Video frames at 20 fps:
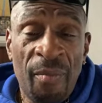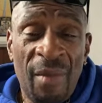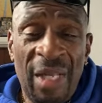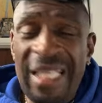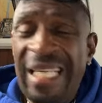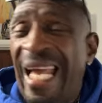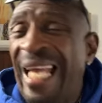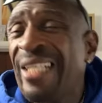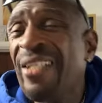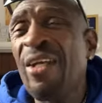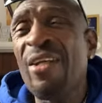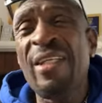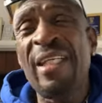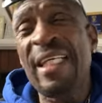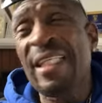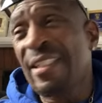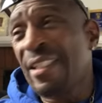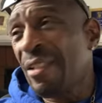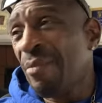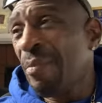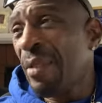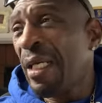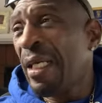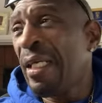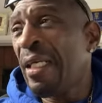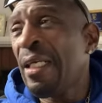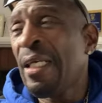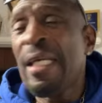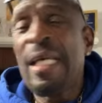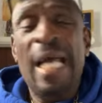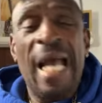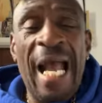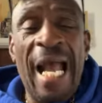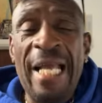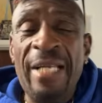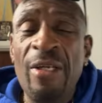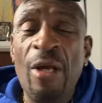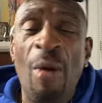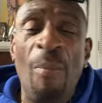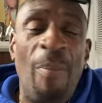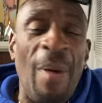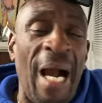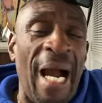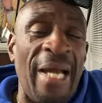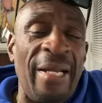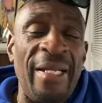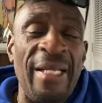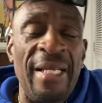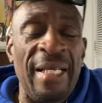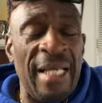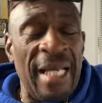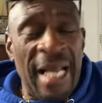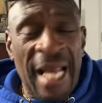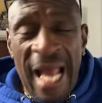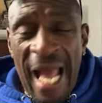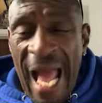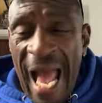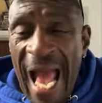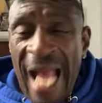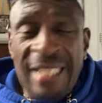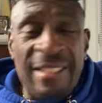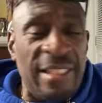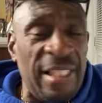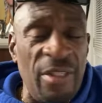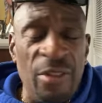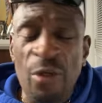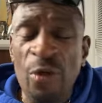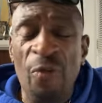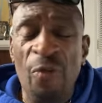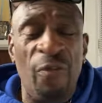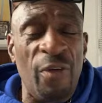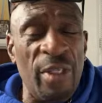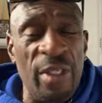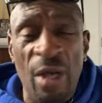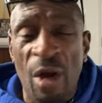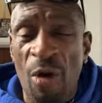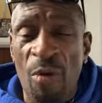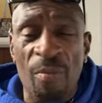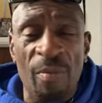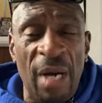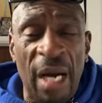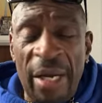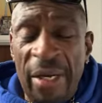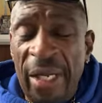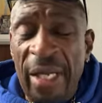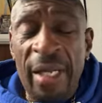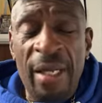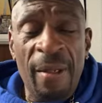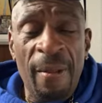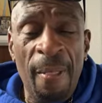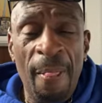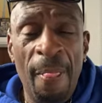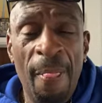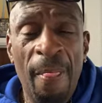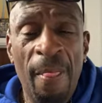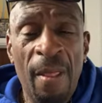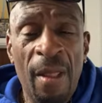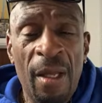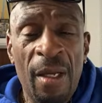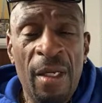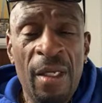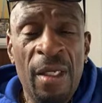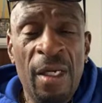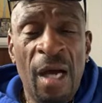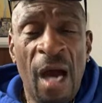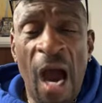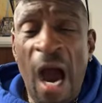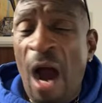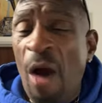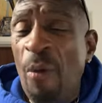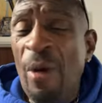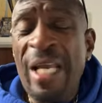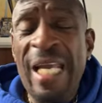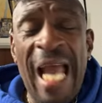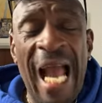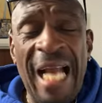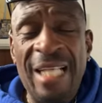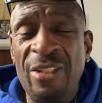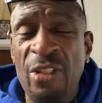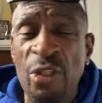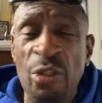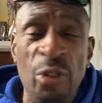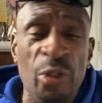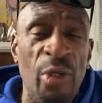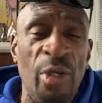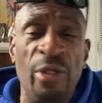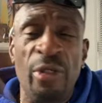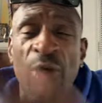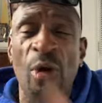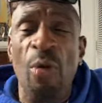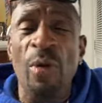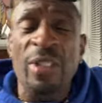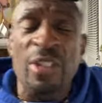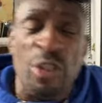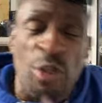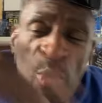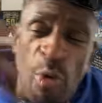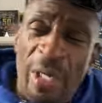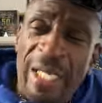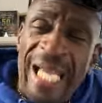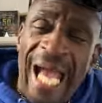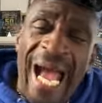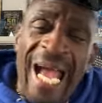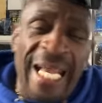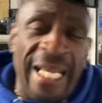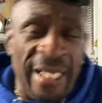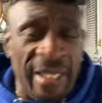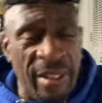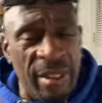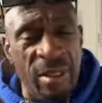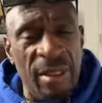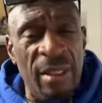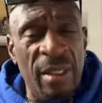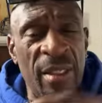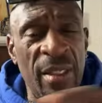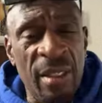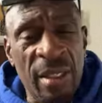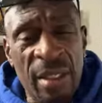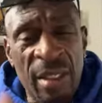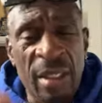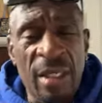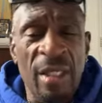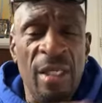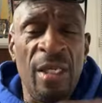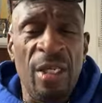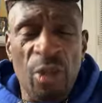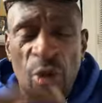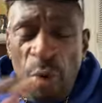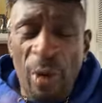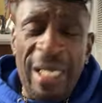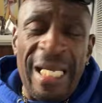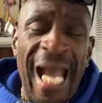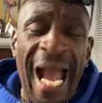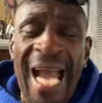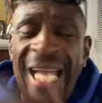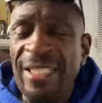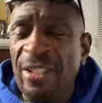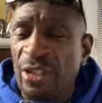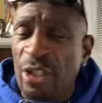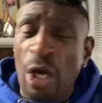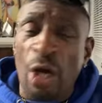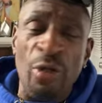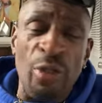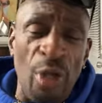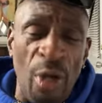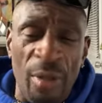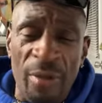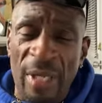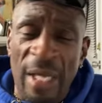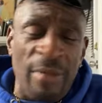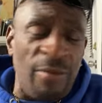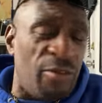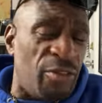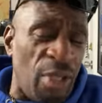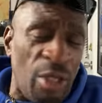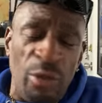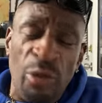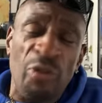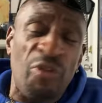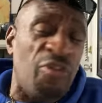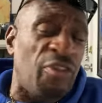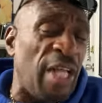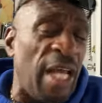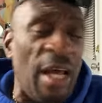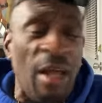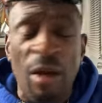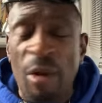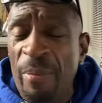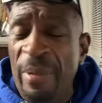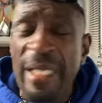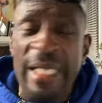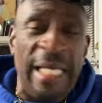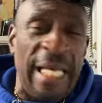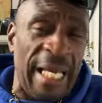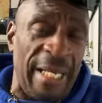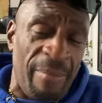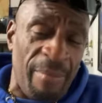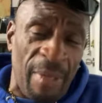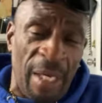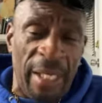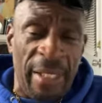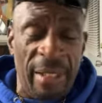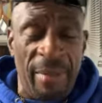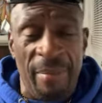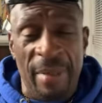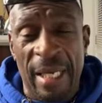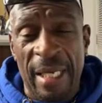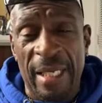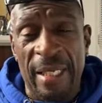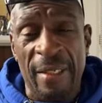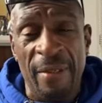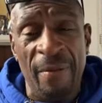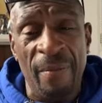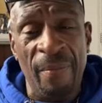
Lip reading: And ain't no, listen, man. Ain't nobody asking you for your money. All we asking you to do is create. Create so you still will be getting money, man.